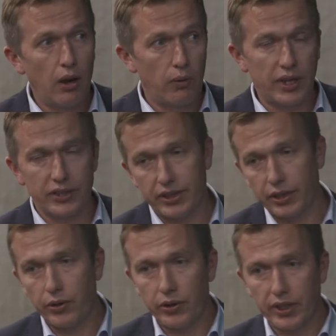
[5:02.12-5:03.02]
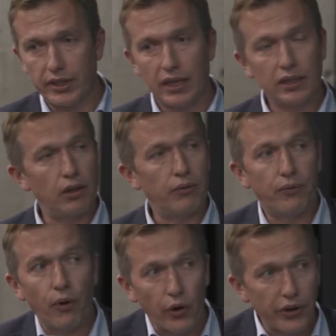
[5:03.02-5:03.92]
we can secure the data of
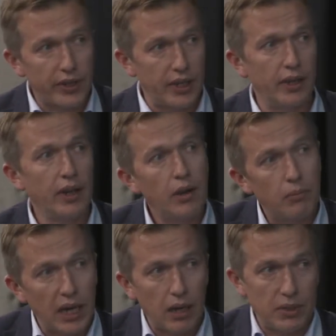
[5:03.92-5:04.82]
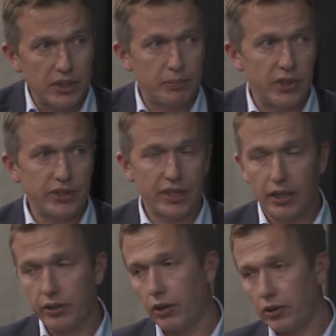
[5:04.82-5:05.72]
40 megabits per
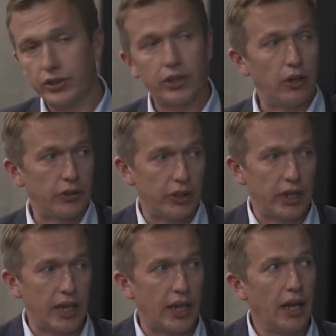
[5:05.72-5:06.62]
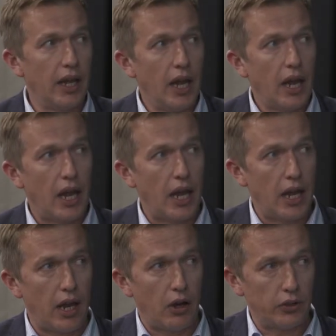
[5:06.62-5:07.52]
second also on
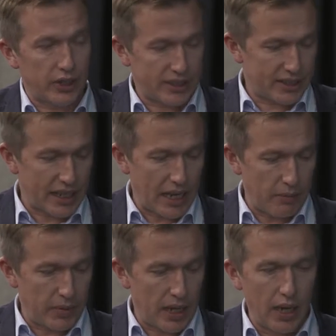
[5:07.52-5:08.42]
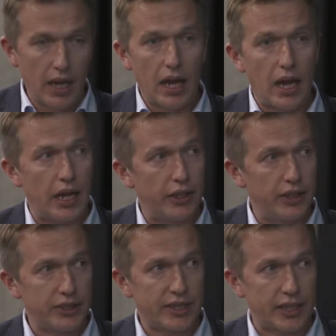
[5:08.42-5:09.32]
the same
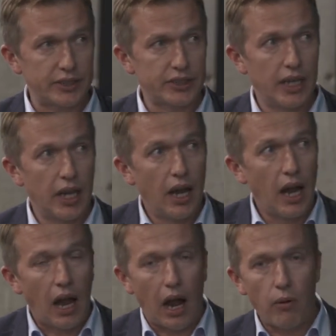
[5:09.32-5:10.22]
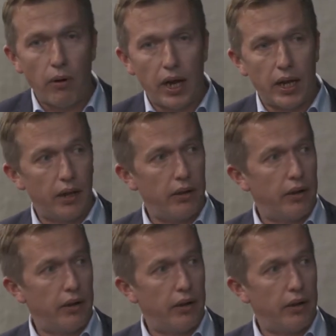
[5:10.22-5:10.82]
distance. Our